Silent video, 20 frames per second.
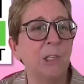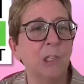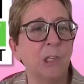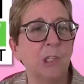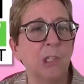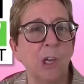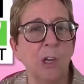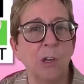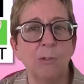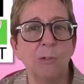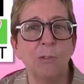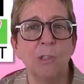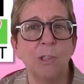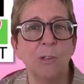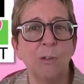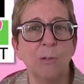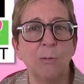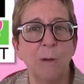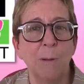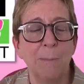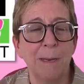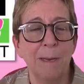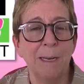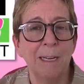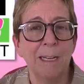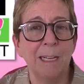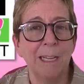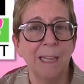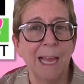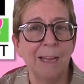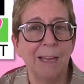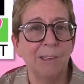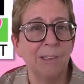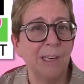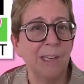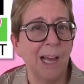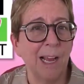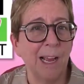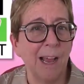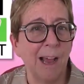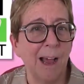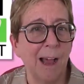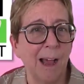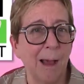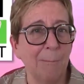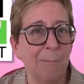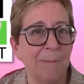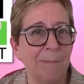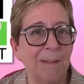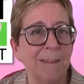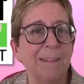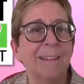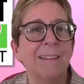can just go to womenincloud.com.